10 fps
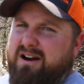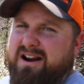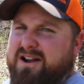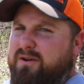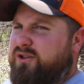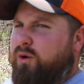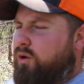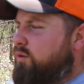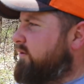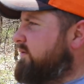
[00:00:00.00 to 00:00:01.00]
I know it's
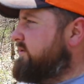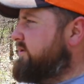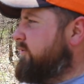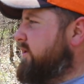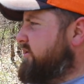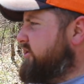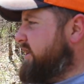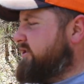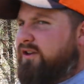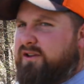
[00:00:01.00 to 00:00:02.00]
horrible to run your
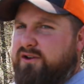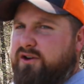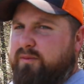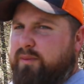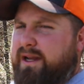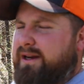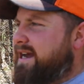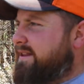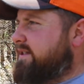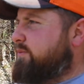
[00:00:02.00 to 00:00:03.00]
chainsaw in the dirt, but
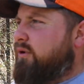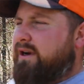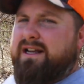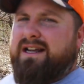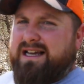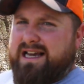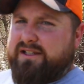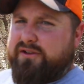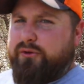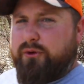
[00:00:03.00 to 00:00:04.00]
at this point,
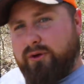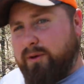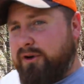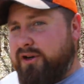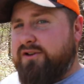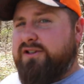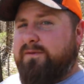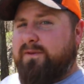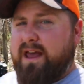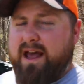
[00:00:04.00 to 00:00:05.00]
it's a tool. I'm gonna use it
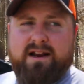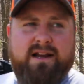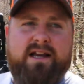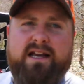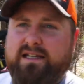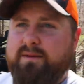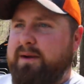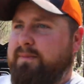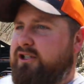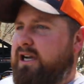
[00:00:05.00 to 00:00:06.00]
for that. It's gonna
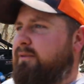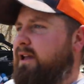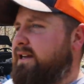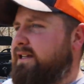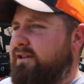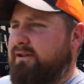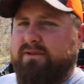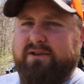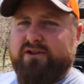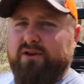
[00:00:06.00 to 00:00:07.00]
make my job a lot easier.
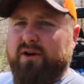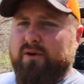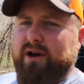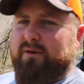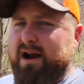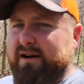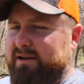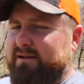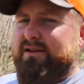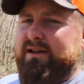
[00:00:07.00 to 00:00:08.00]
There's no other way around
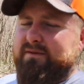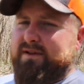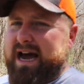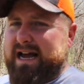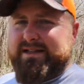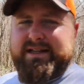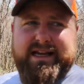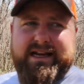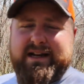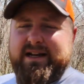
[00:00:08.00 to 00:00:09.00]
it. I've got to
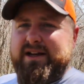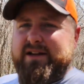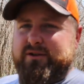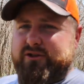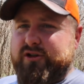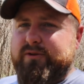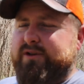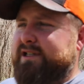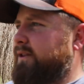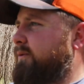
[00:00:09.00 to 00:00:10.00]
get those tree
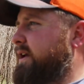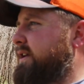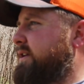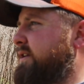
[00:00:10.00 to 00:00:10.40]
roots out of the way.